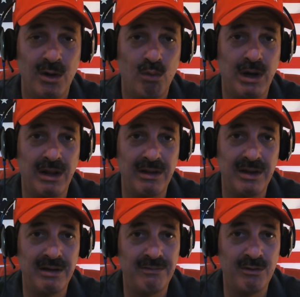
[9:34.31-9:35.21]

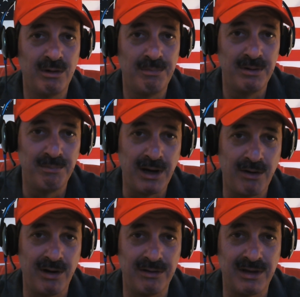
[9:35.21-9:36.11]
Well, if you're up in
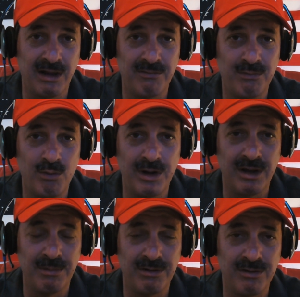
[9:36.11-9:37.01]
Paradise,
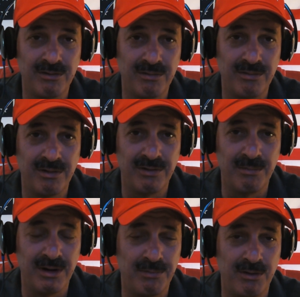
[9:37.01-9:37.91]
California, I'm not sure if
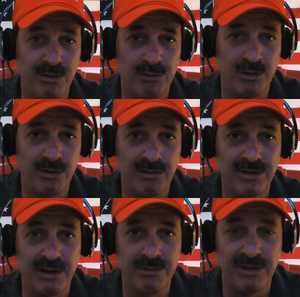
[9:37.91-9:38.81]
anybody up there knows what it looks
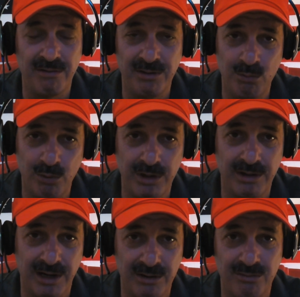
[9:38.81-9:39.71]
like. It was heavily wooded,
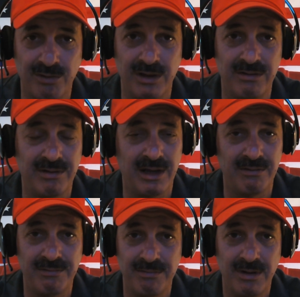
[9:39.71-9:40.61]
a lot of trees, a lot of